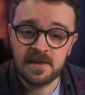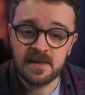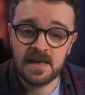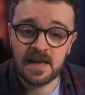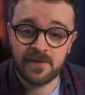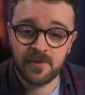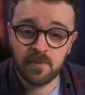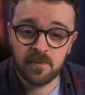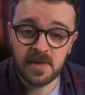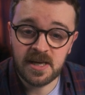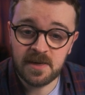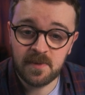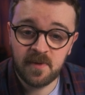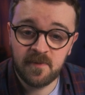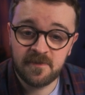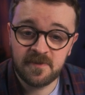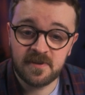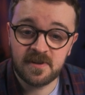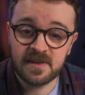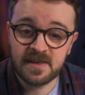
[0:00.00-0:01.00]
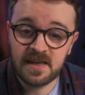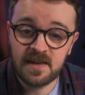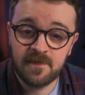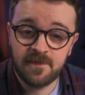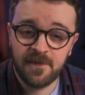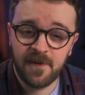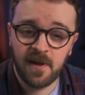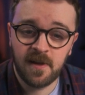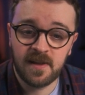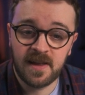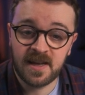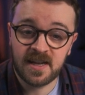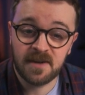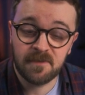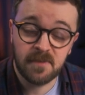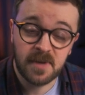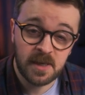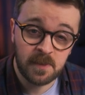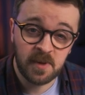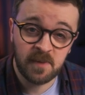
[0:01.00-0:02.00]
You have a minimum for your default and a
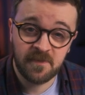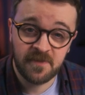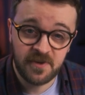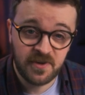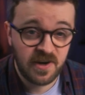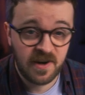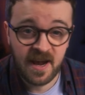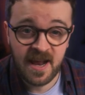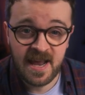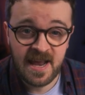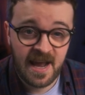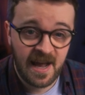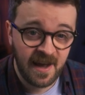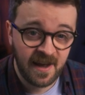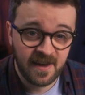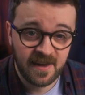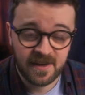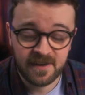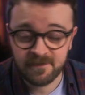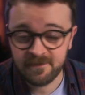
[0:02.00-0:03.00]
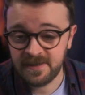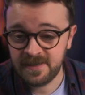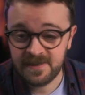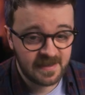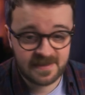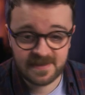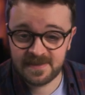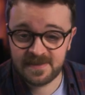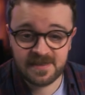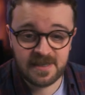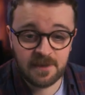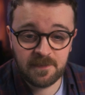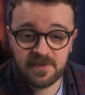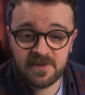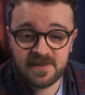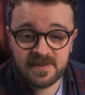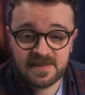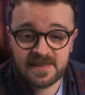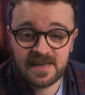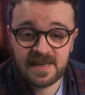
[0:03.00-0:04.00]
minimum for your AI. That's as
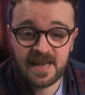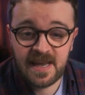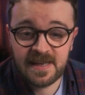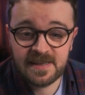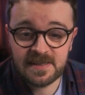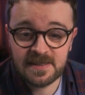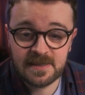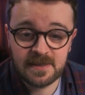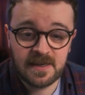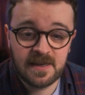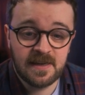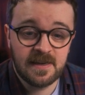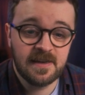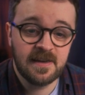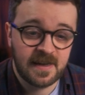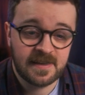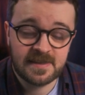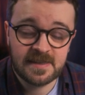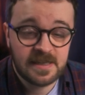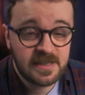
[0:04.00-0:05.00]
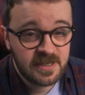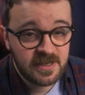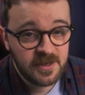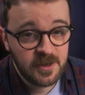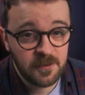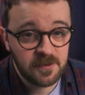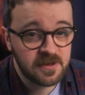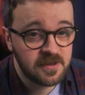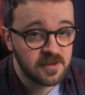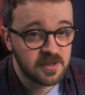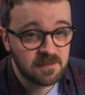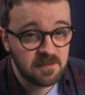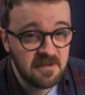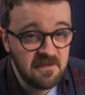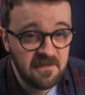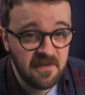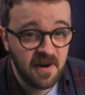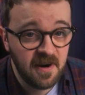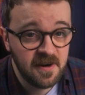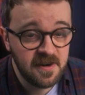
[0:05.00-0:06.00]
simple as it gets. And since you know what those
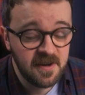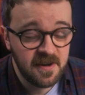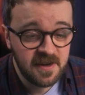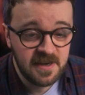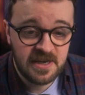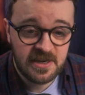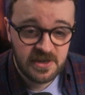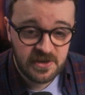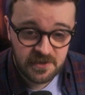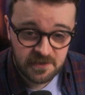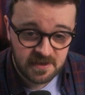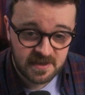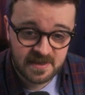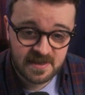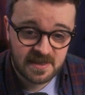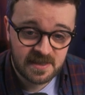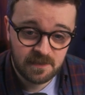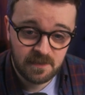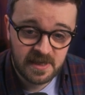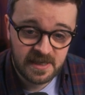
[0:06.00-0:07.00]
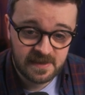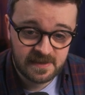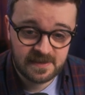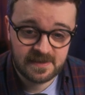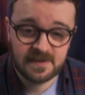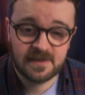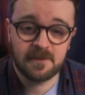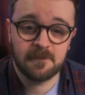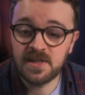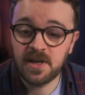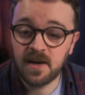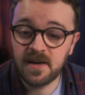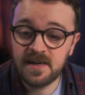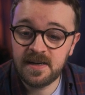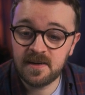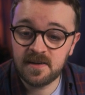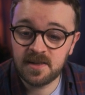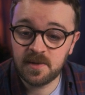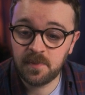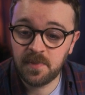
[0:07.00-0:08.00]
both are now, you know what this means. Down
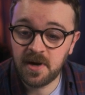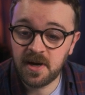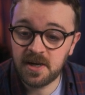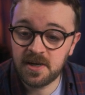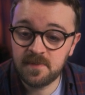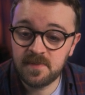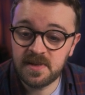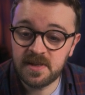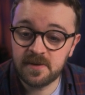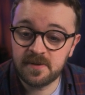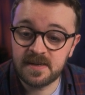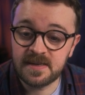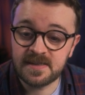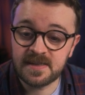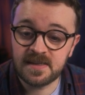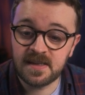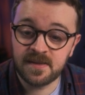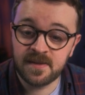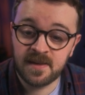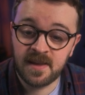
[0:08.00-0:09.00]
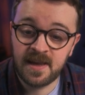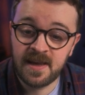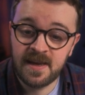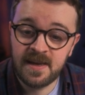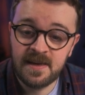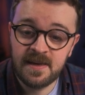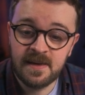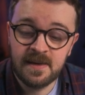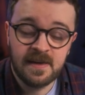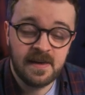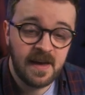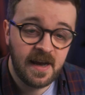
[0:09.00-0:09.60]
here at the bottom, there is a delay.